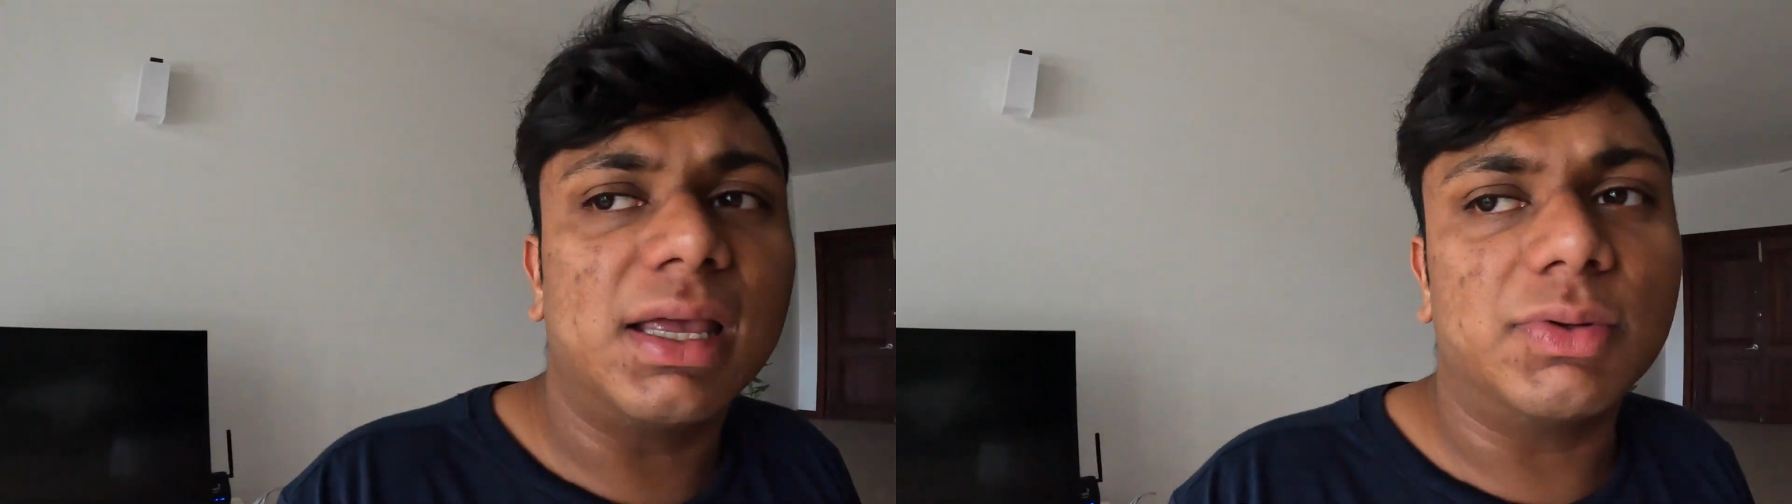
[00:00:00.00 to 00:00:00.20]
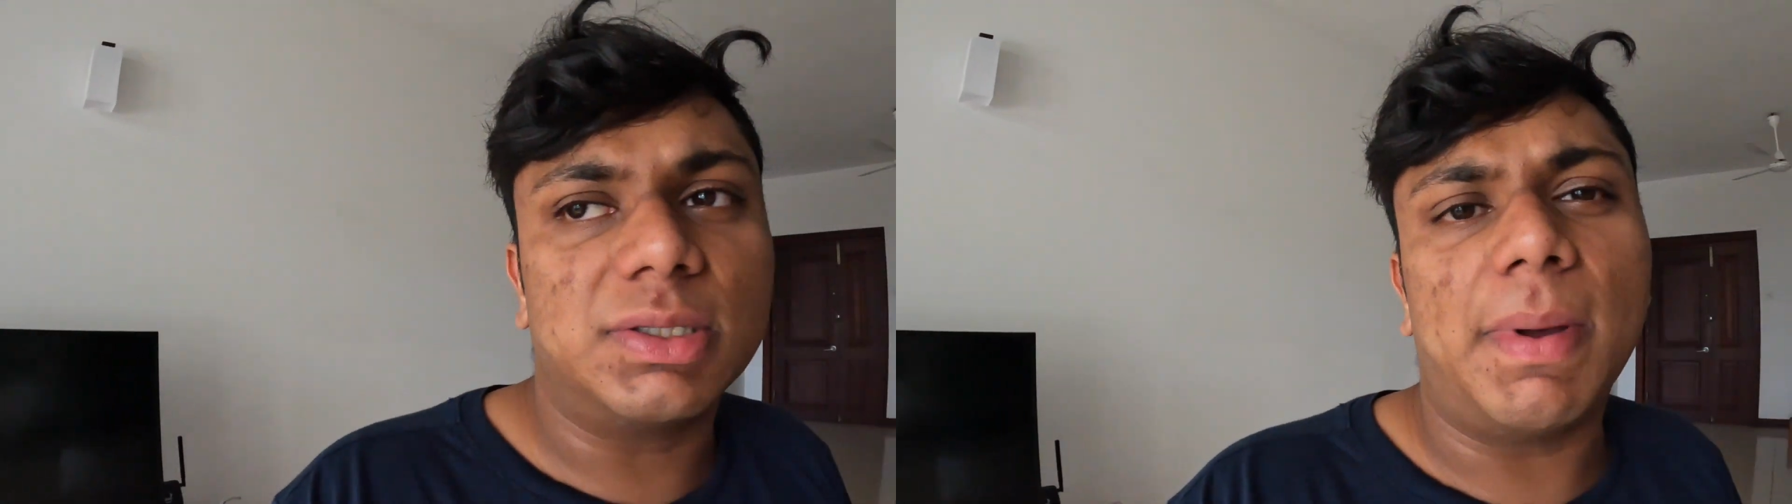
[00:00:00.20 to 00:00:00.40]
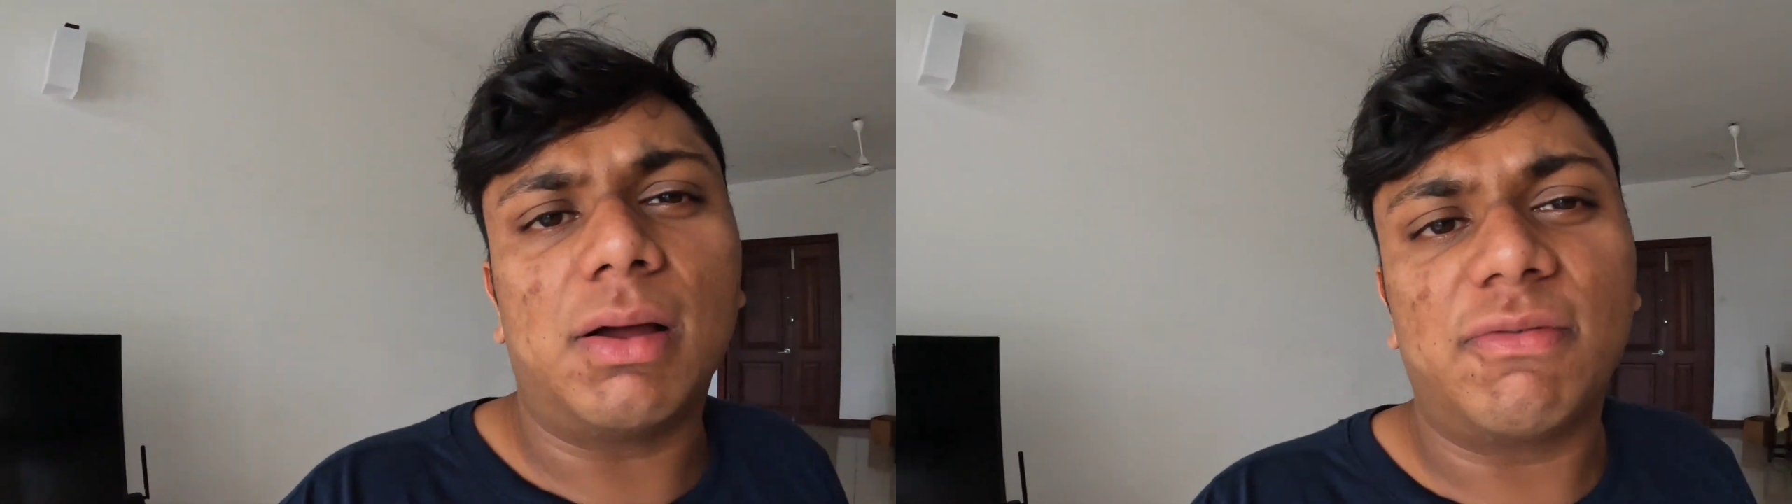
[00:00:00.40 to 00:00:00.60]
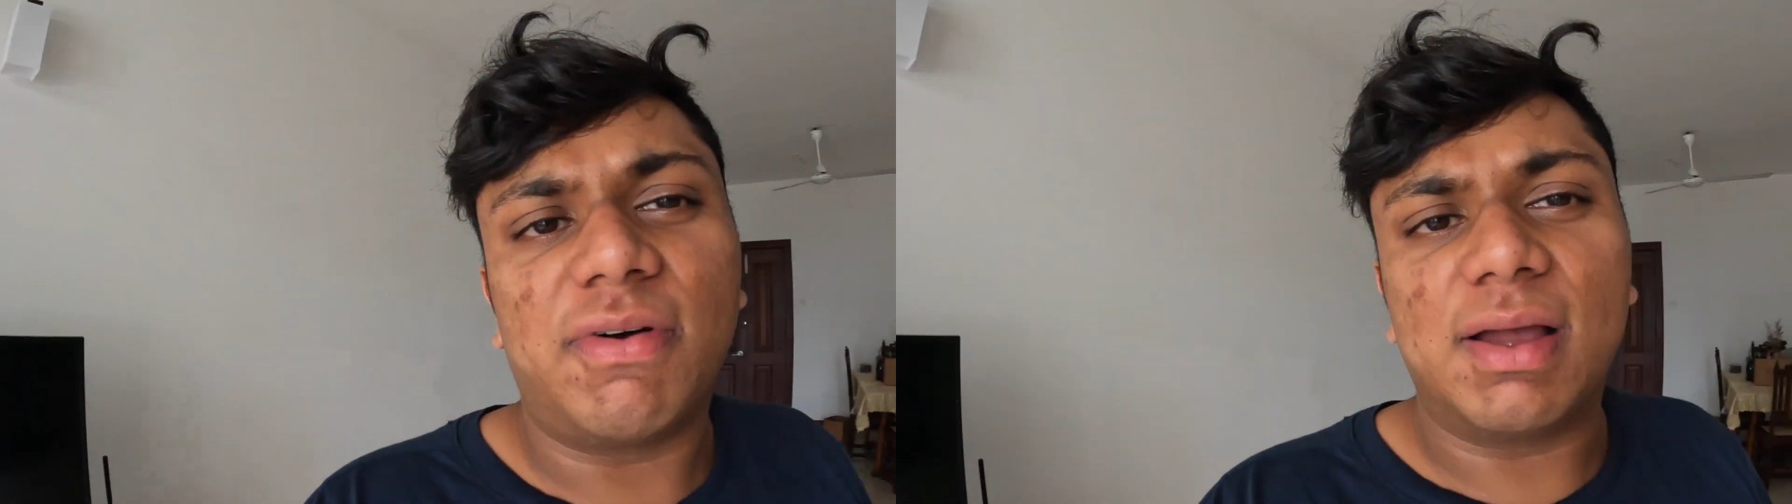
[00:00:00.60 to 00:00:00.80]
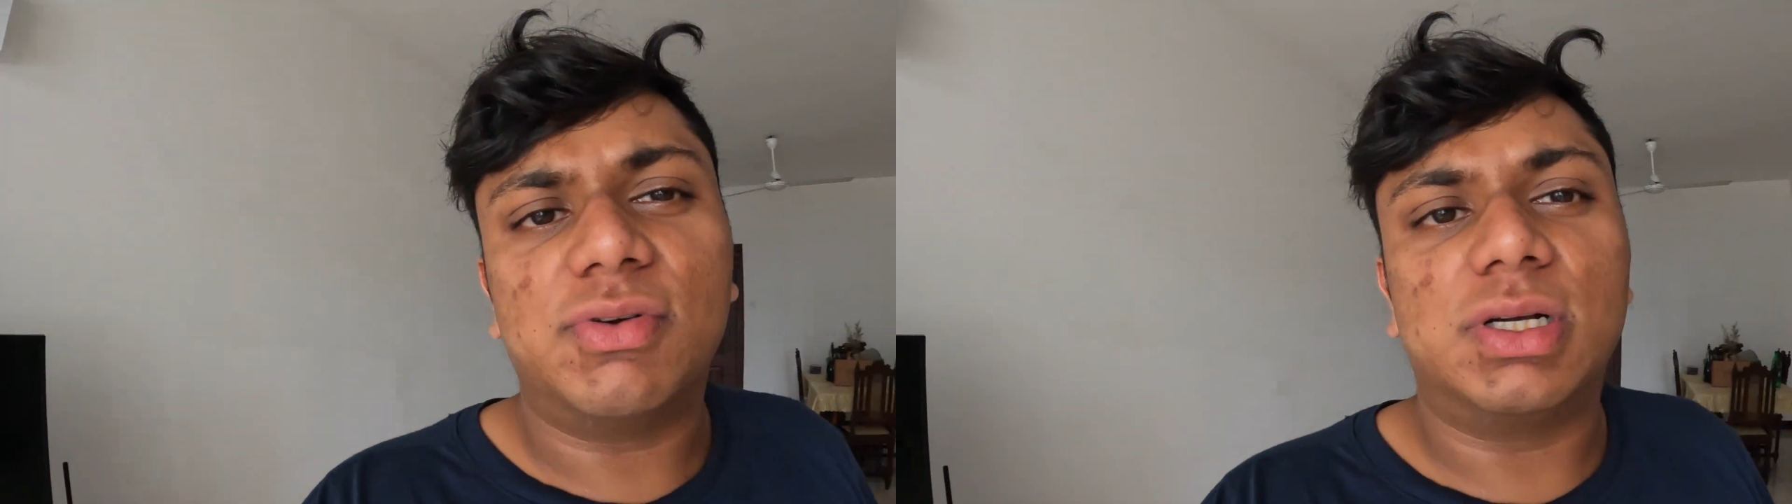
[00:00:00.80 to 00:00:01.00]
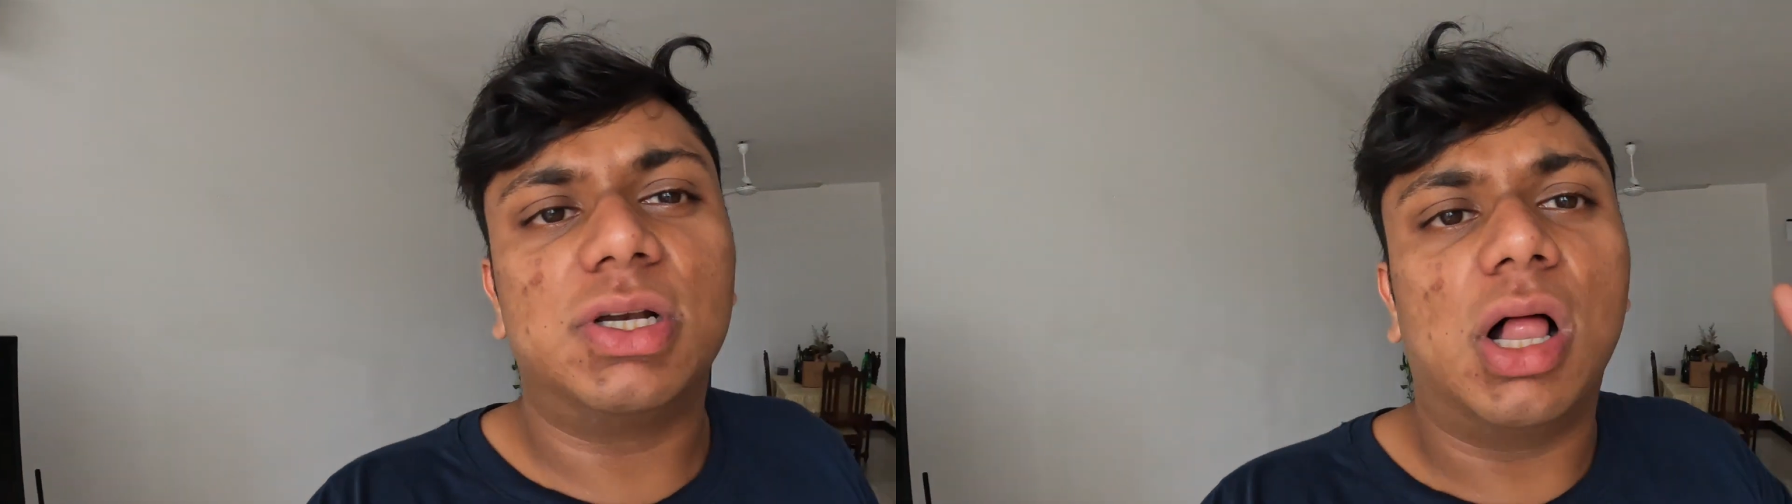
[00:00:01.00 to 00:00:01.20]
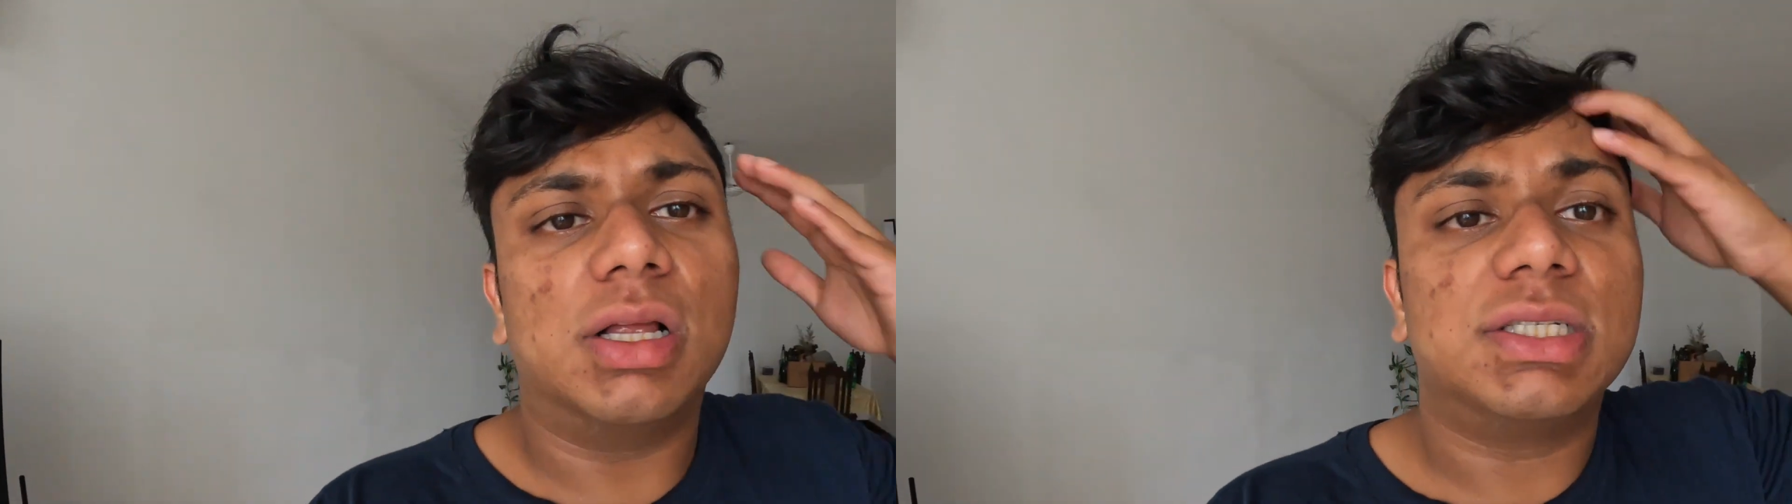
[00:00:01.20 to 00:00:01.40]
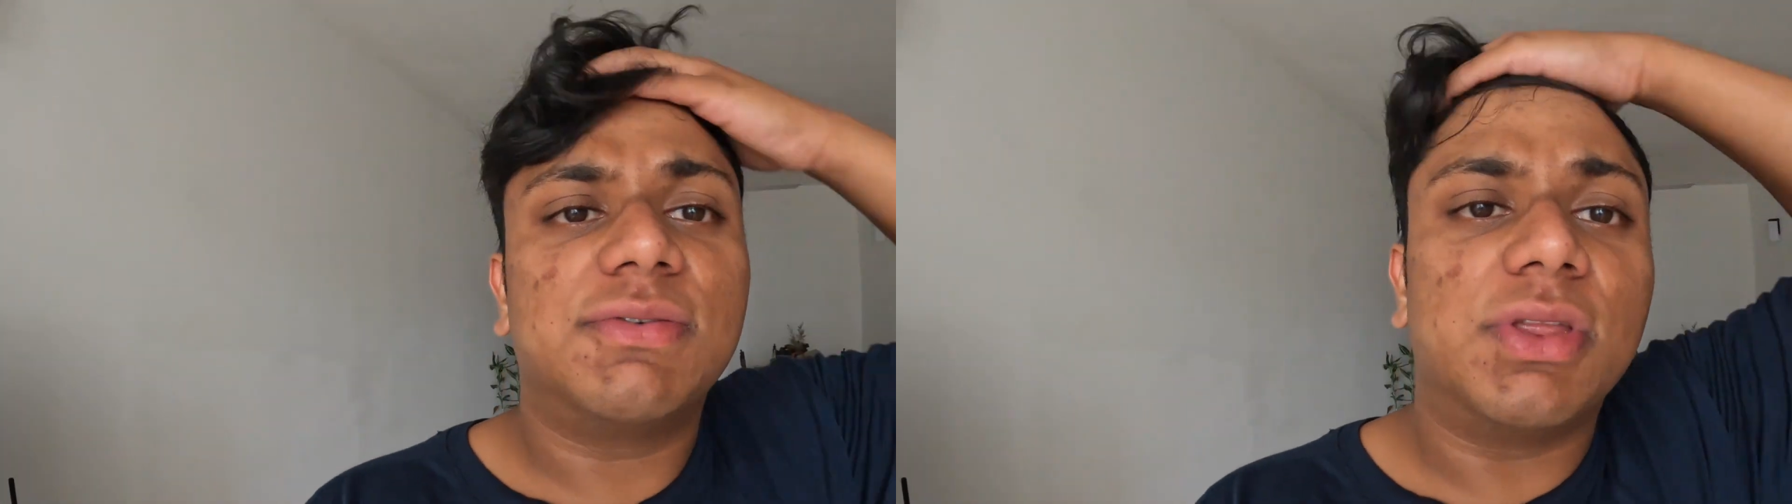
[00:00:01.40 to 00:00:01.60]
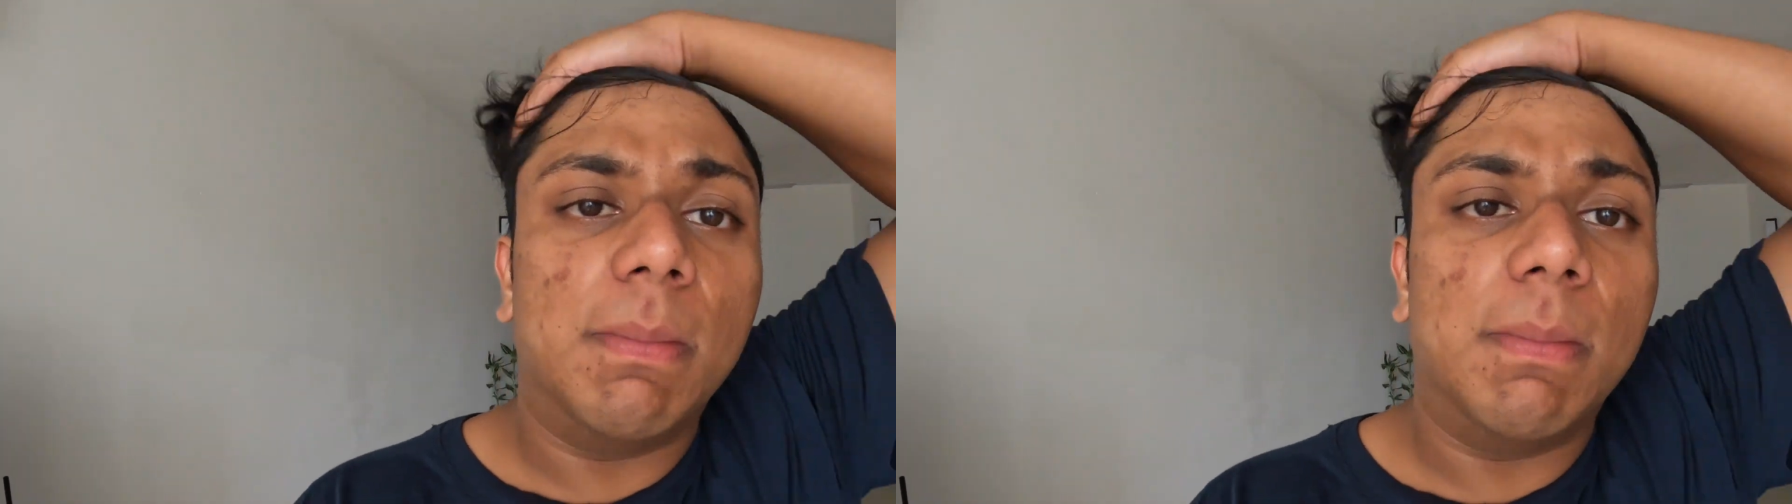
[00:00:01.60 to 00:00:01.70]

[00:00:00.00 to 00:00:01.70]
it's about $500 for